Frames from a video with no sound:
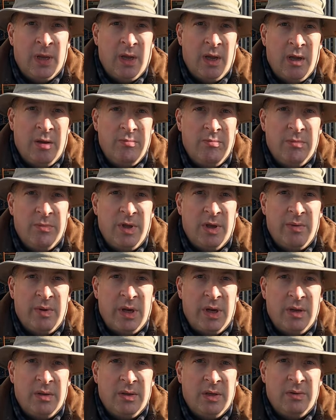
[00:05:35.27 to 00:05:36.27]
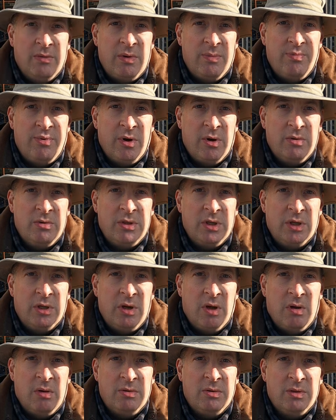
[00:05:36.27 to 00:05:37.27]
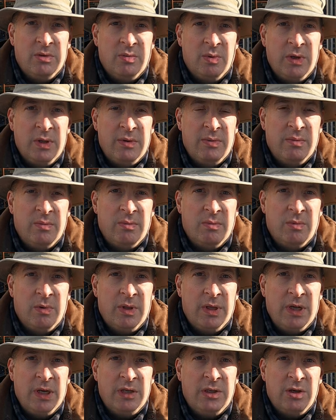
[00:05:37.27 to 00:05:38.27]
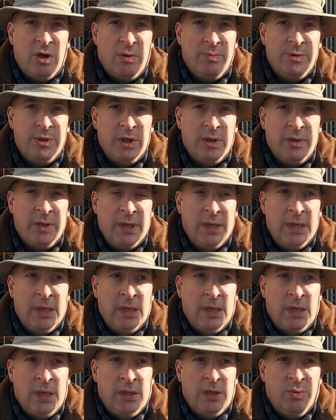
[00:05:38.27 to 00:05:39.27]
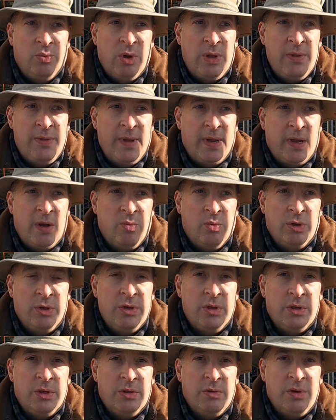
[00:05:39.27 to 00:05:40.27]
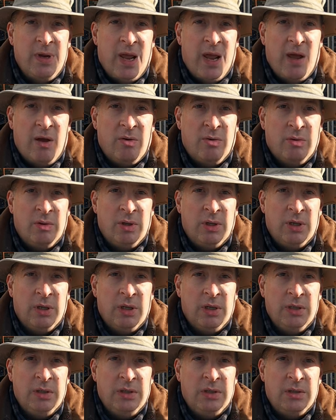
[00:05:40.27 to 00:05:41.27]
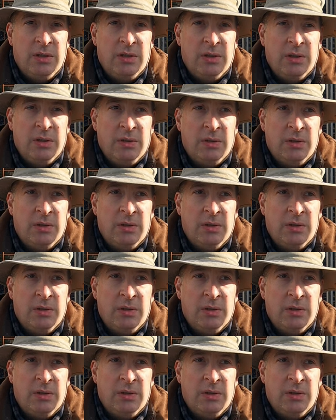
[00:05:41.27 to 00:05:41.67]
There are pros and cons with each option. The one thing I wouldn't do now is